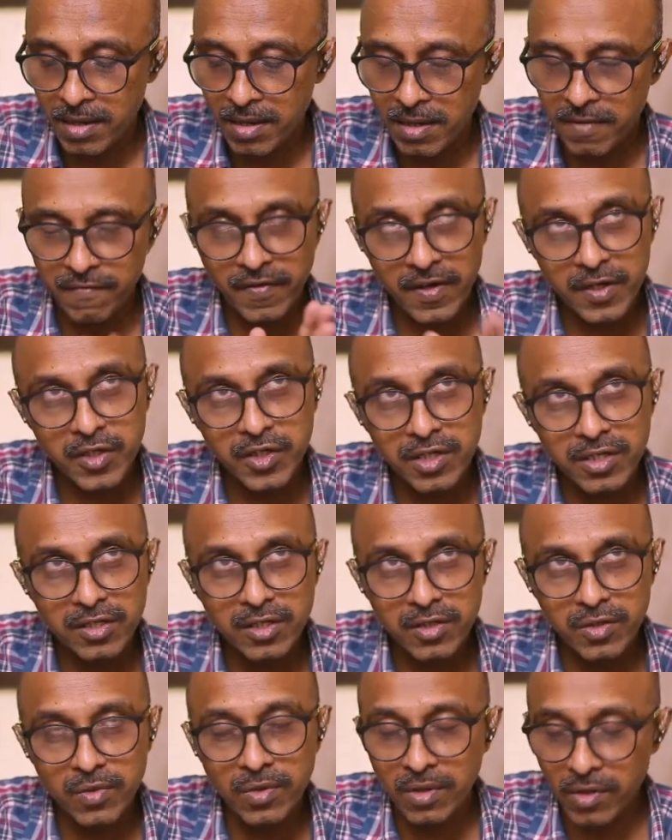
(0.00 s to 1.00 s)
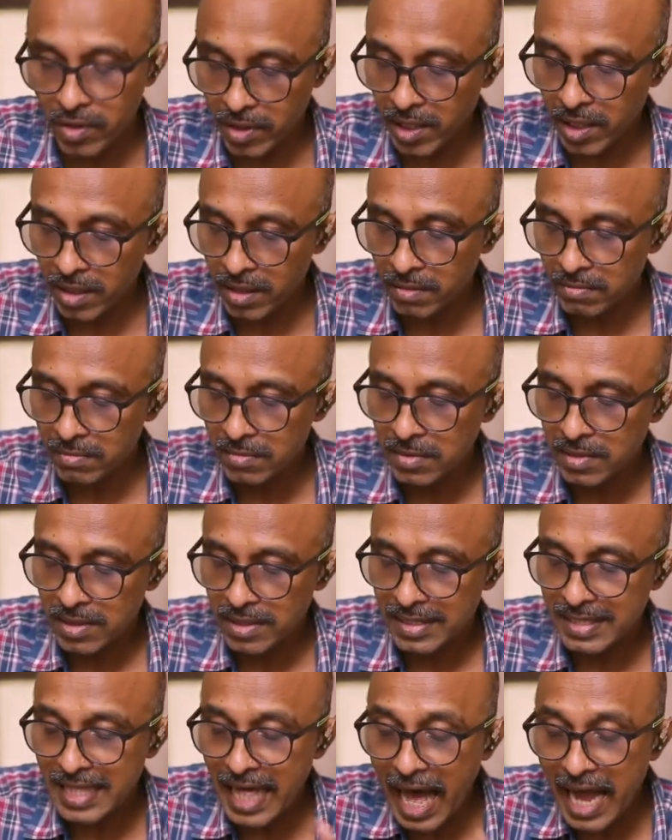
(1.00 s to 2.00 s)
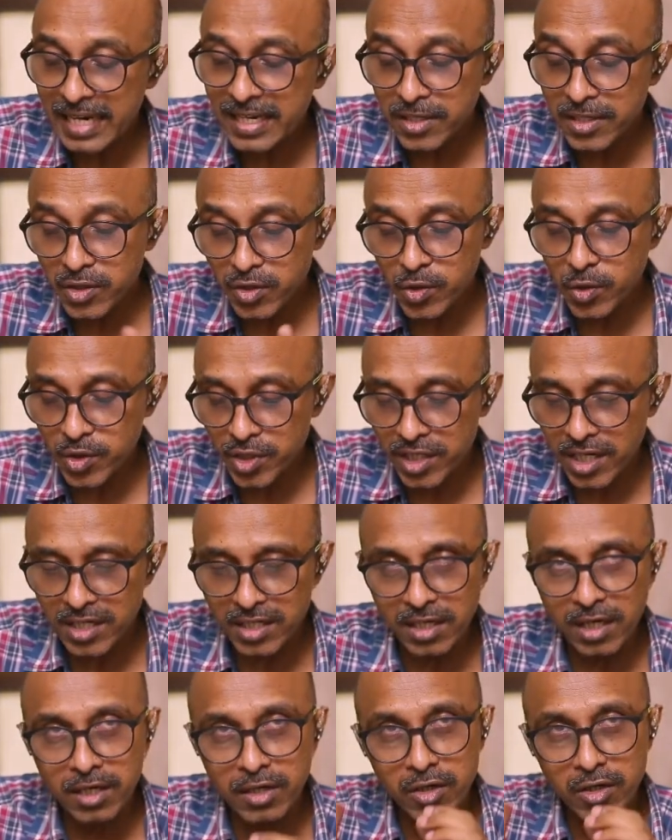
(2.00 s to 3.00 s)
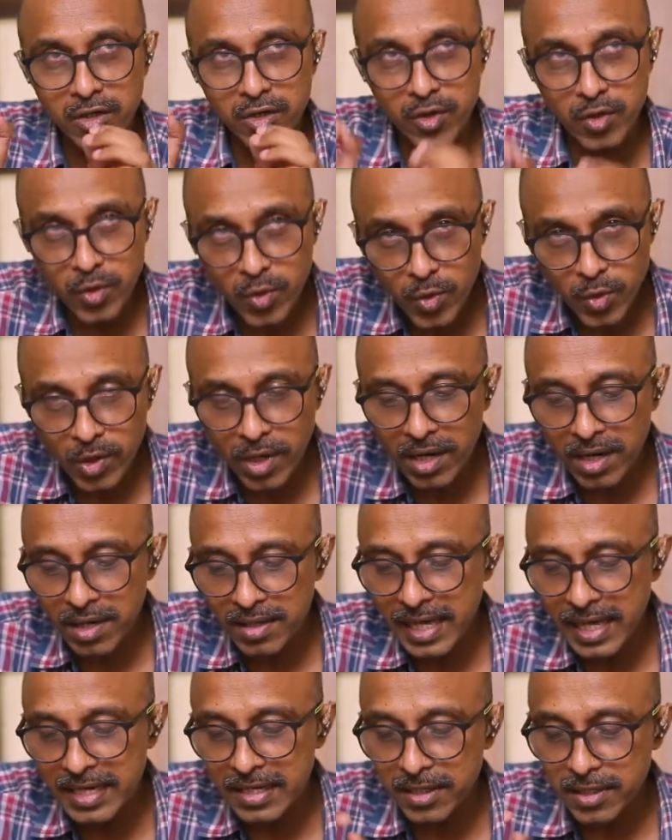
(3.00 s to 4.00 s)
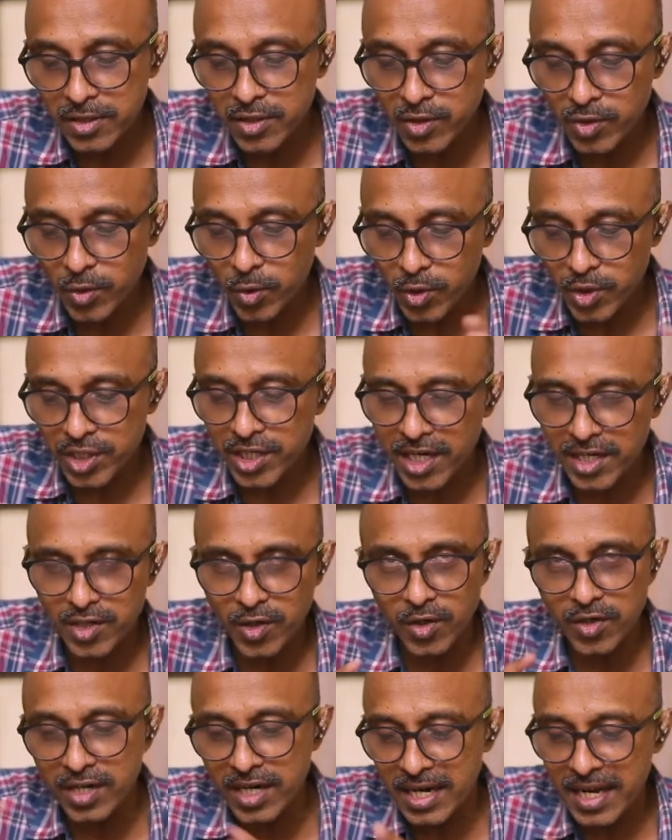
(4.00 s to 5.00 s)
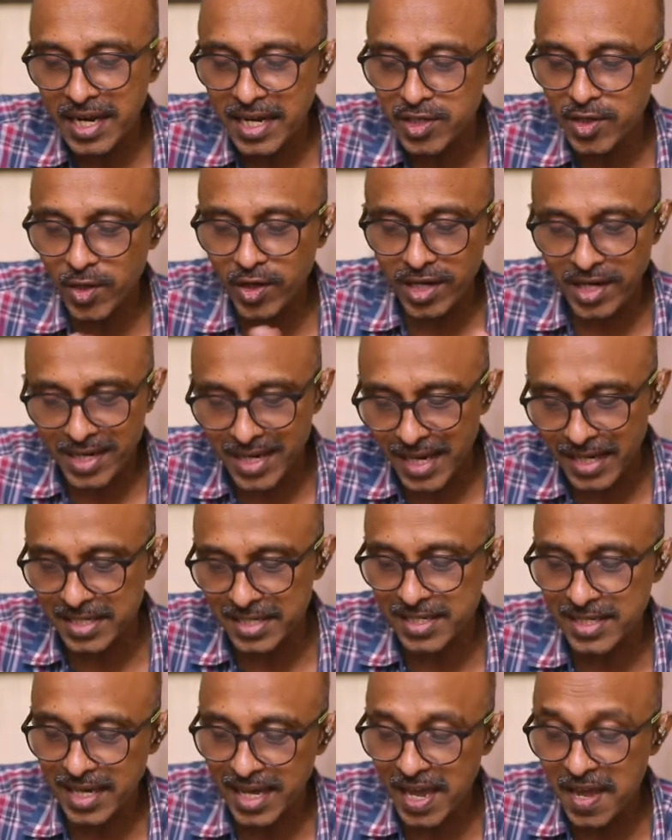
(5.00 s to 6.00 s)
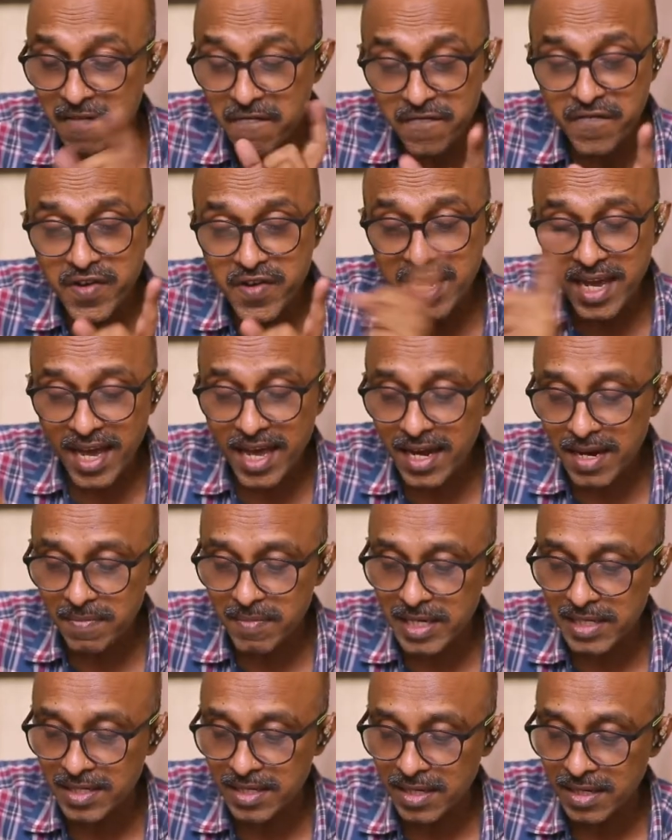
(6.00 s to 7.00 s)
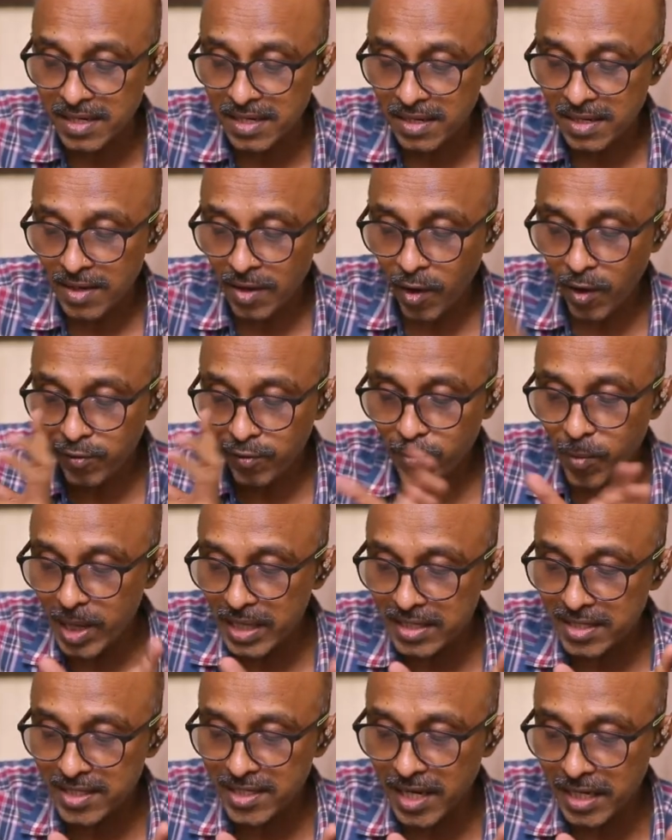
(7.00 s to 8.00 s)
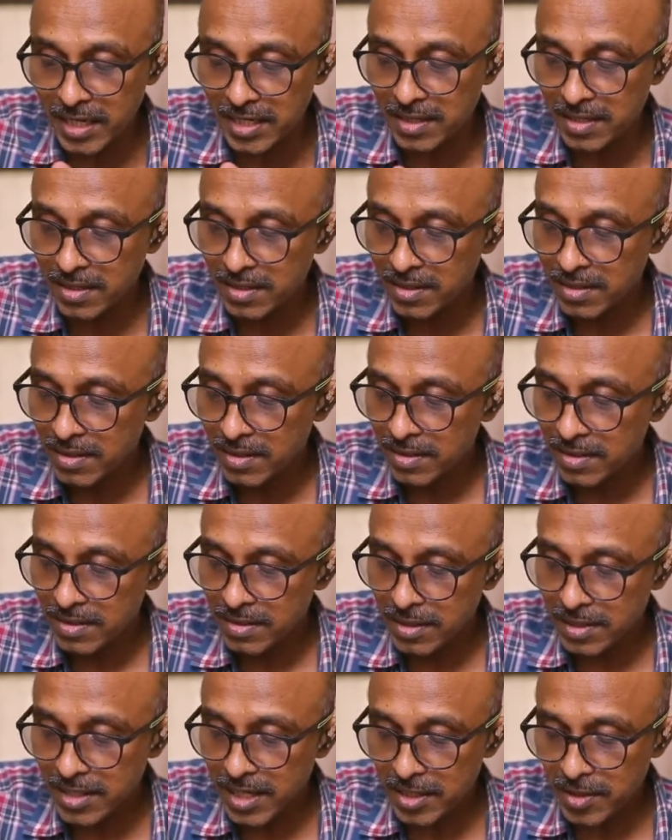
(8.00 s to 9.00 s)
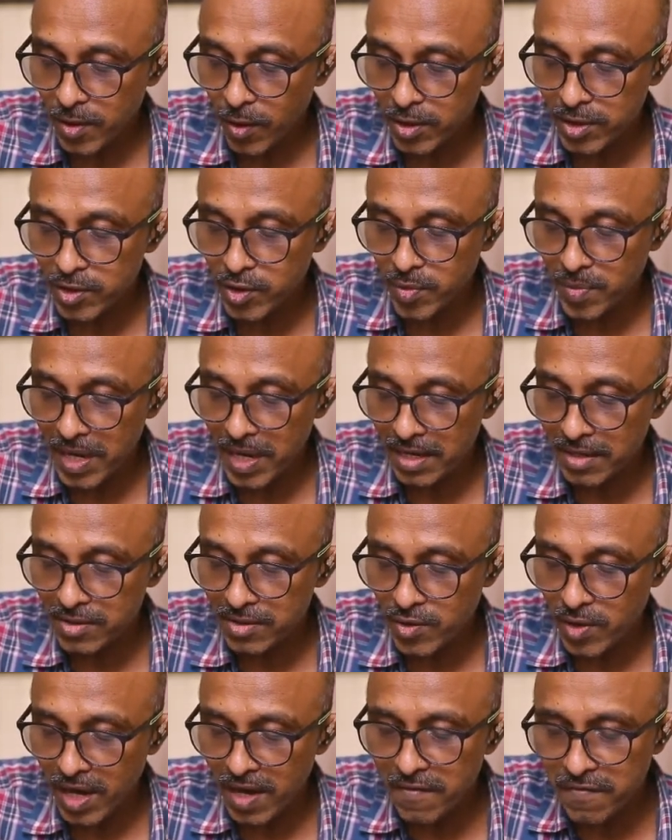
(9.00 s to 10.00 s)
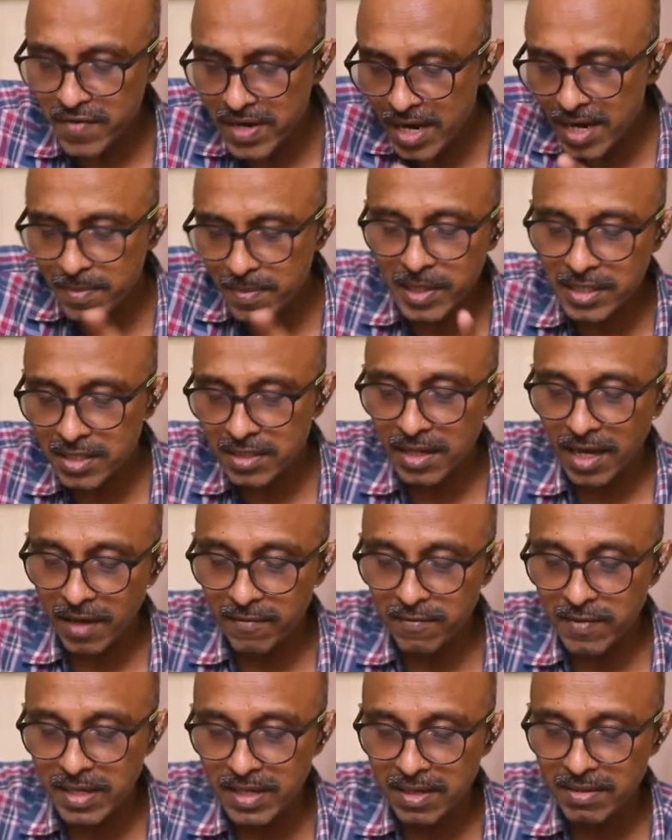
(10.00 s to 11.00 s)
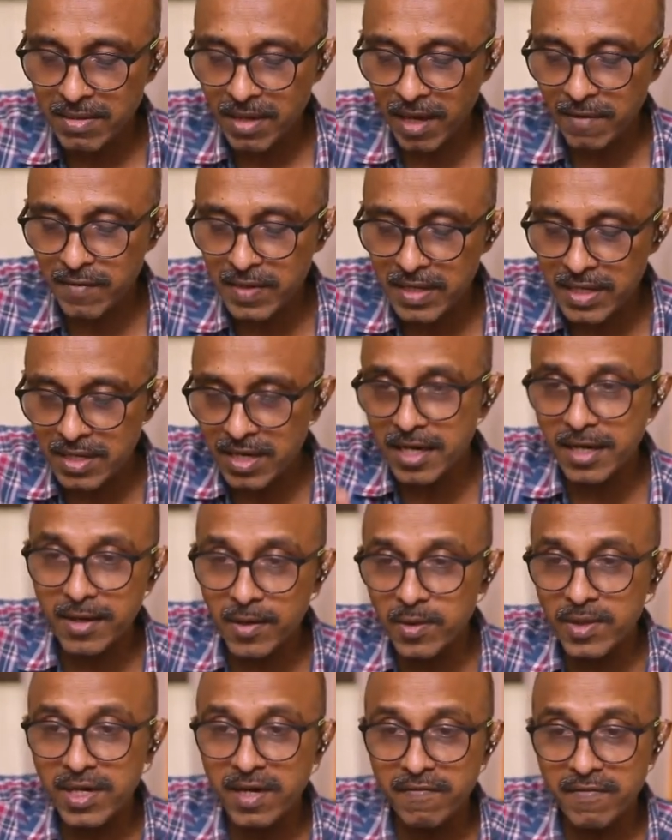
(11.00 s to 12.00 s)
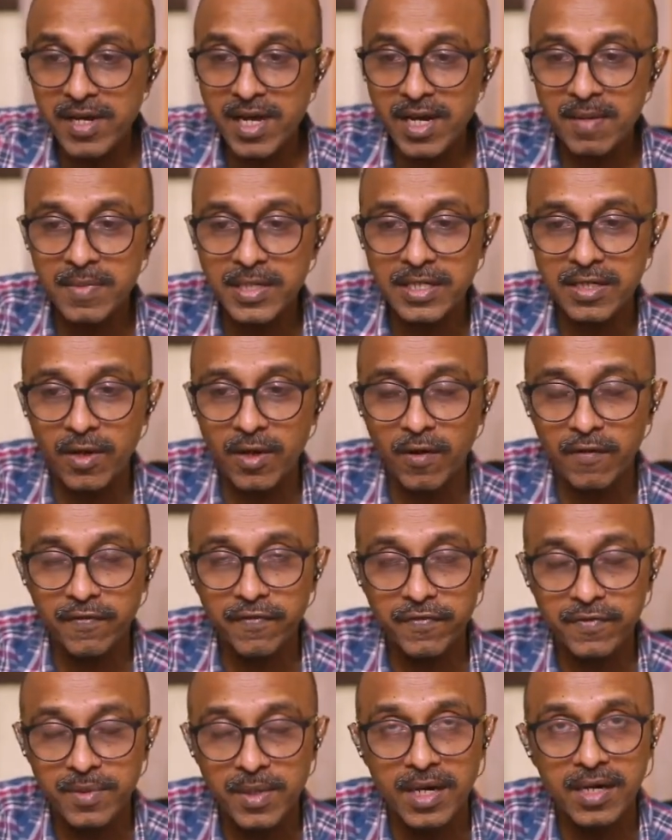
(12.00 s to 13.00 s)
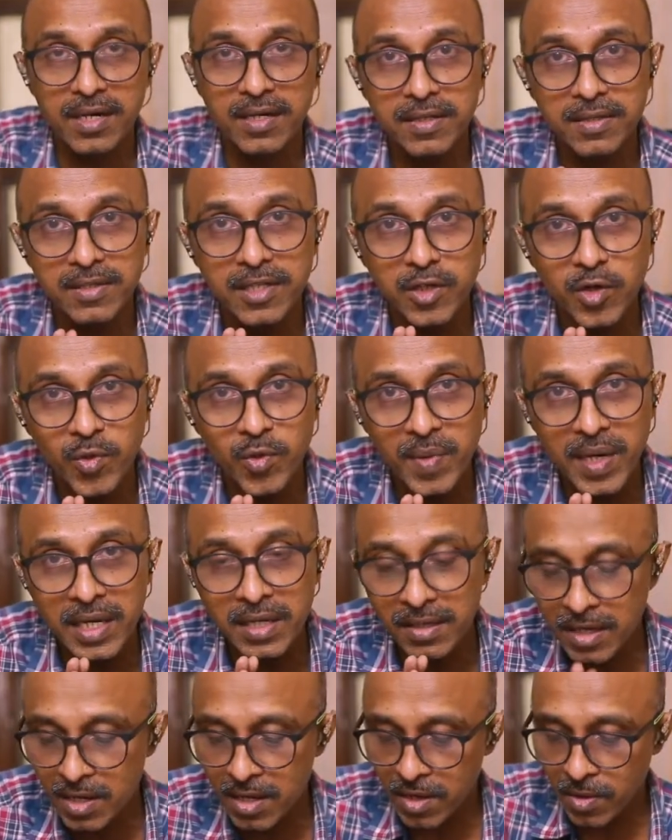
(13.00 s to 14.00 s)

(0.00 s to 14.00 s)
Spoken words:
A function is a rule, okay, that associates, a rule that associates or relates or connects every element of one set, the set called domain. So every element, have we included every element of the domain?